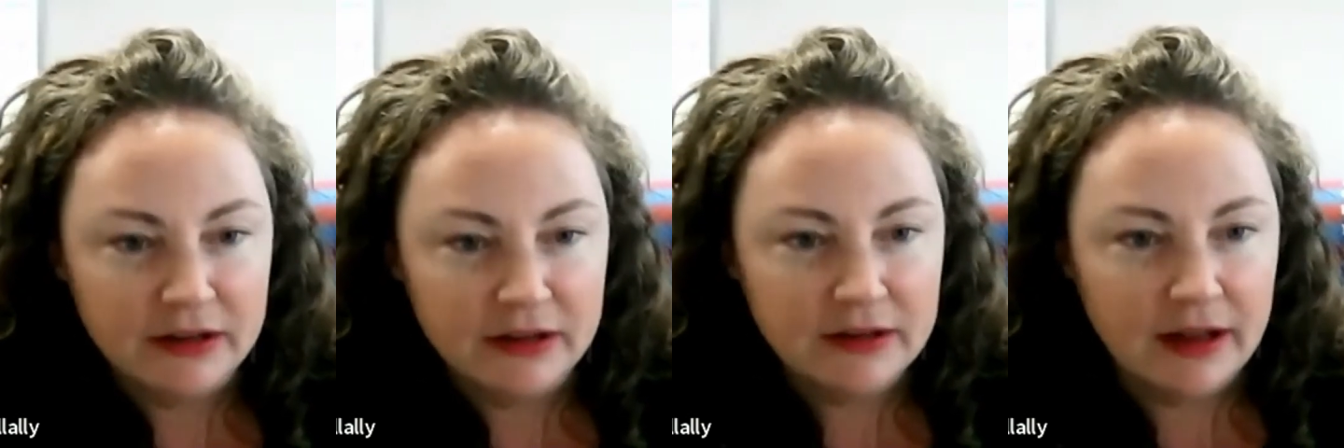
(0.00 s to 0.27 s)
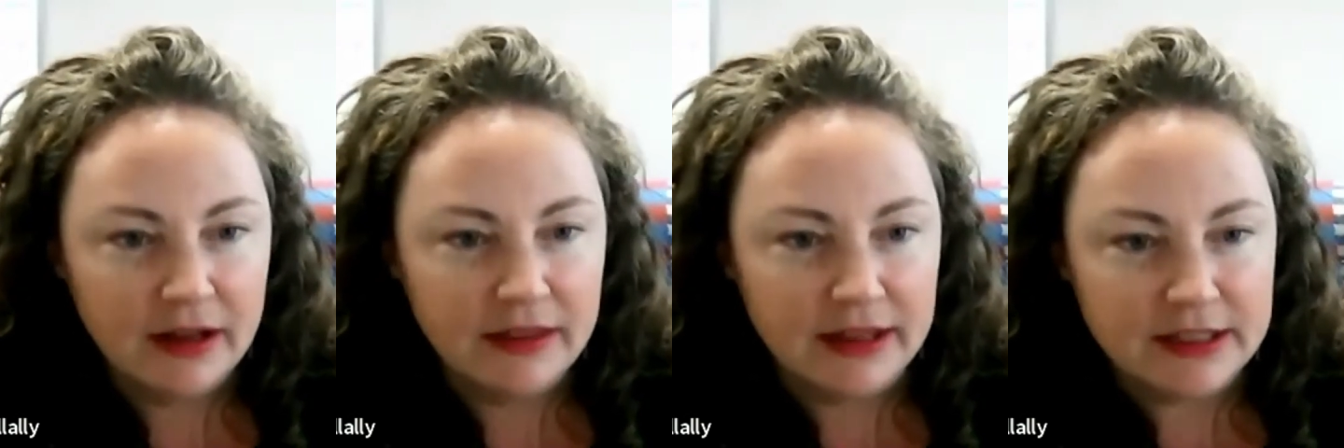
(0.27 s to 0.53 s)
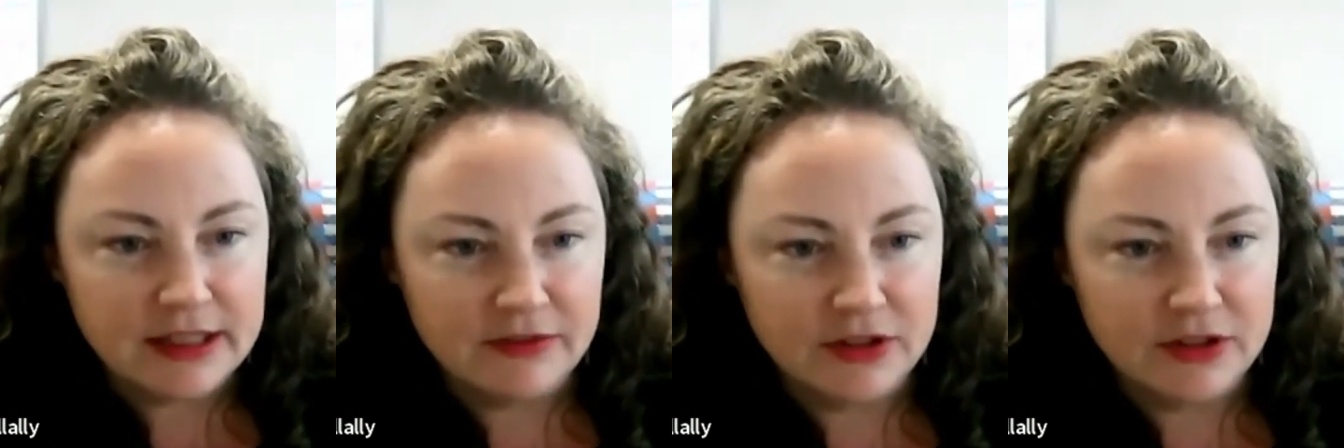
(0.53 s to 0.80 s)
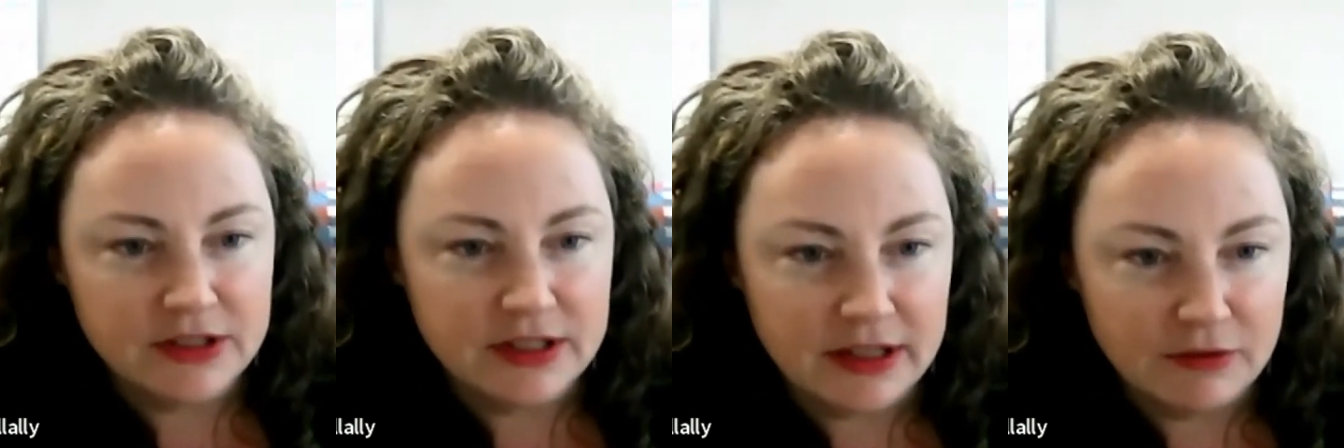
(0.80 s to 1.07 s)
I think
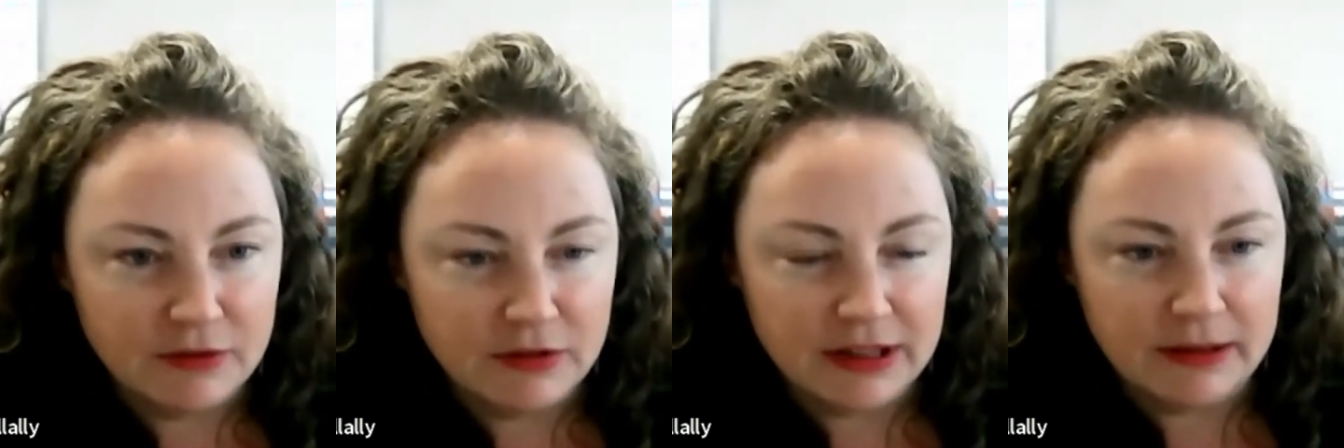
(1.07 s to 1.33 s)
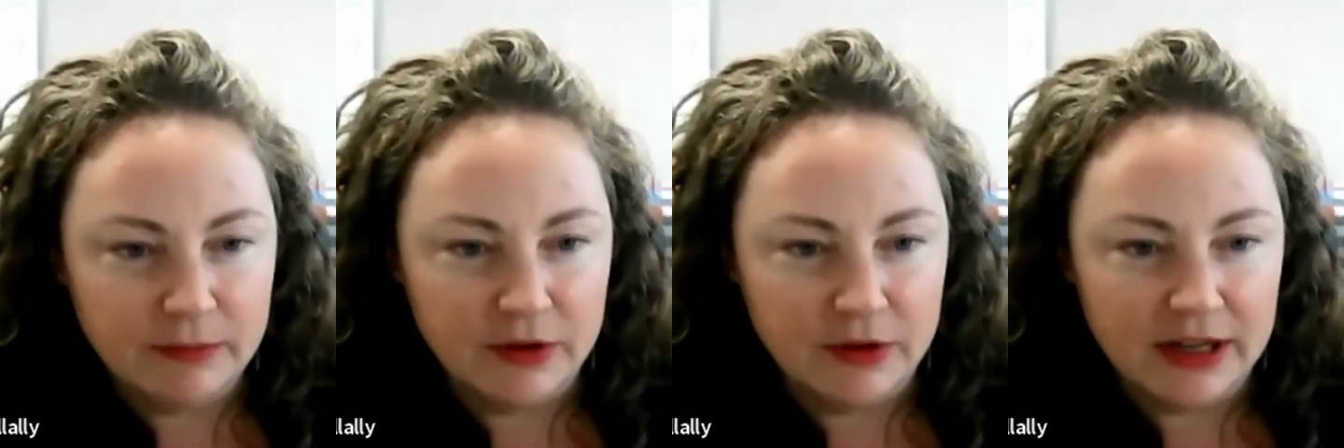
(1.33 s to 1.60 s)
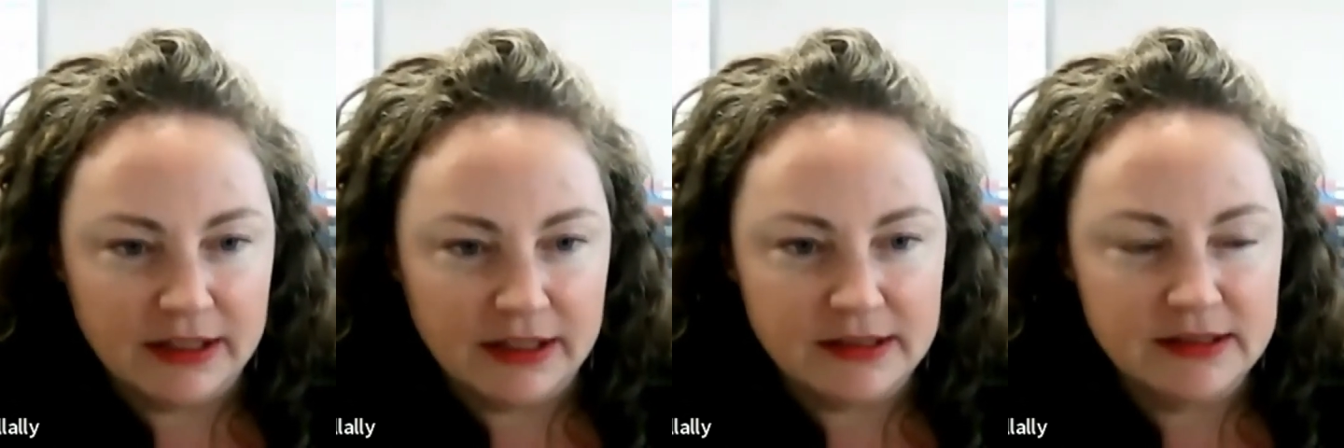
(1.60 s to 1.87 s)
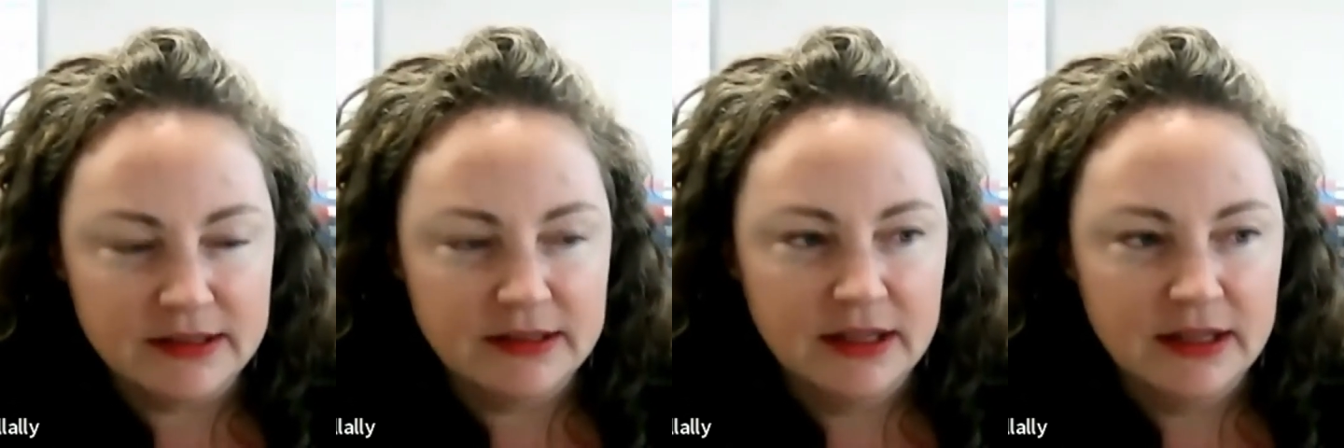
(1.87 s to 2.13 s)
diversity really
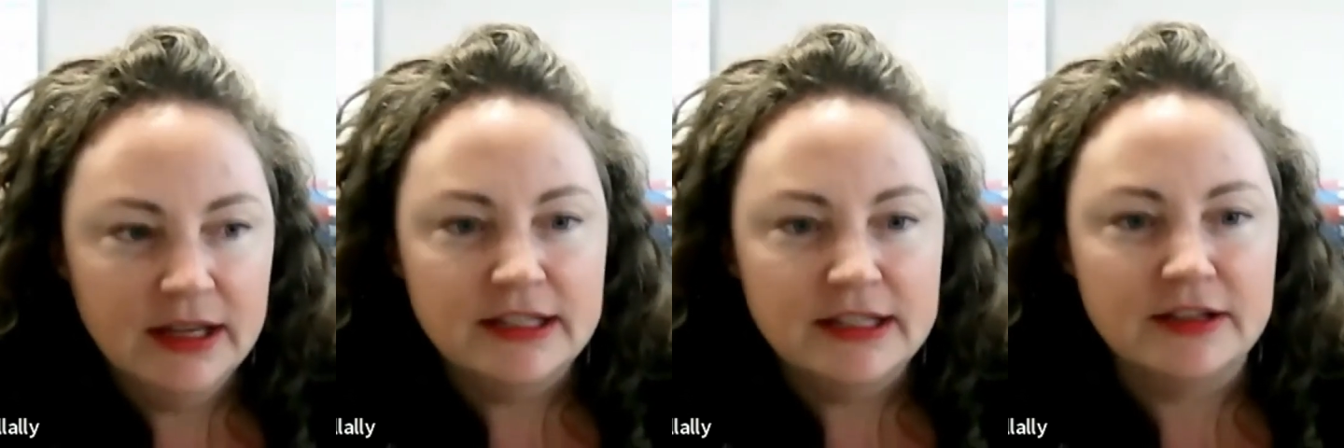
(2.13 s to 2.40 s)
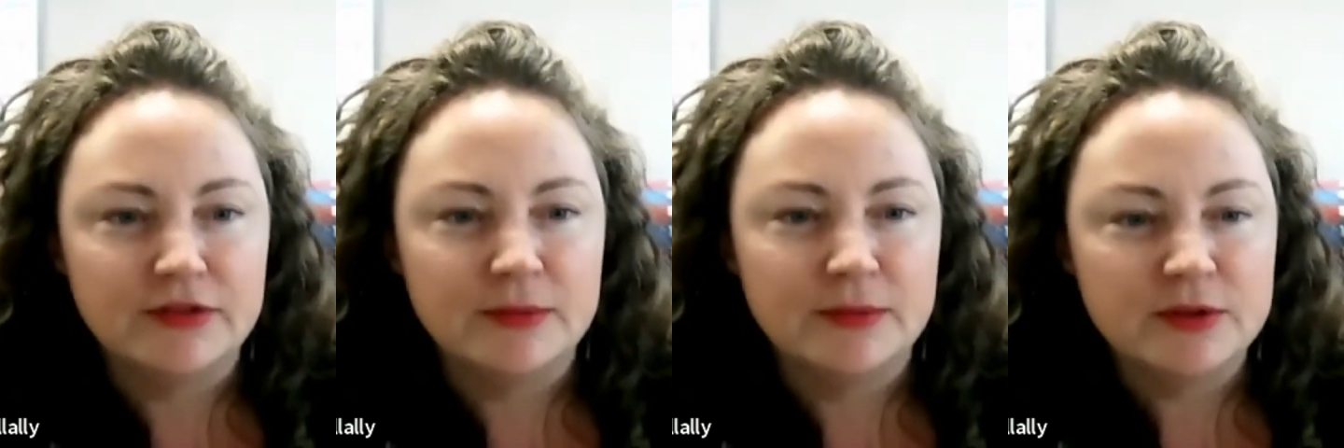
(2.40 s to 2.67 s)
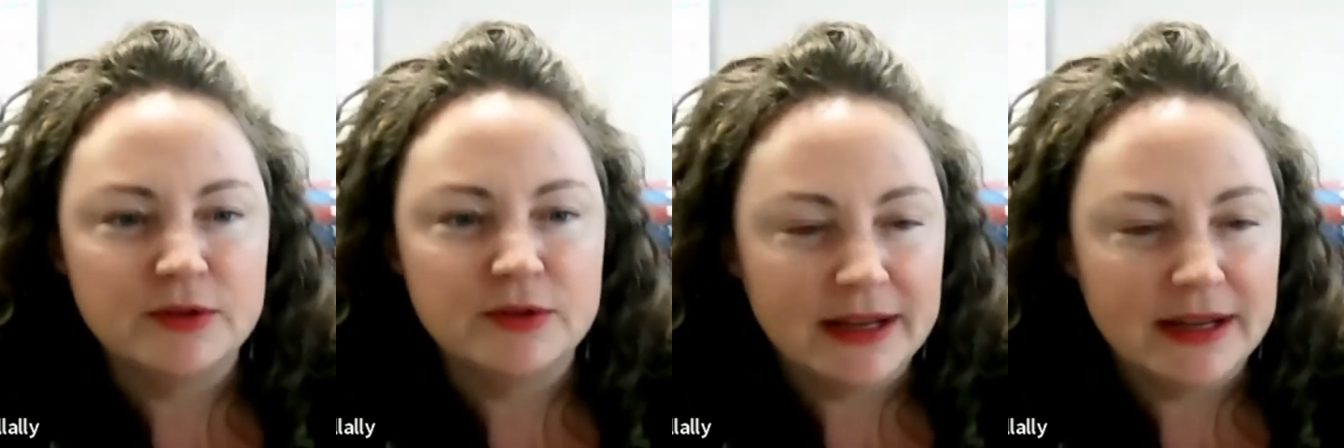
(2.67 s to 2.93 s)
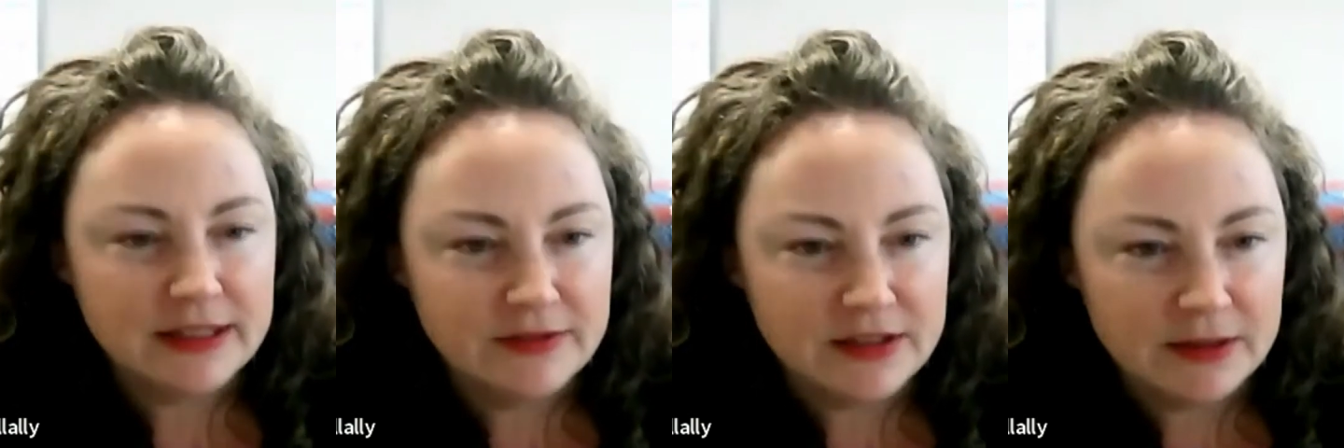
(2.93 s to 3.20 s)
brings different perspectives.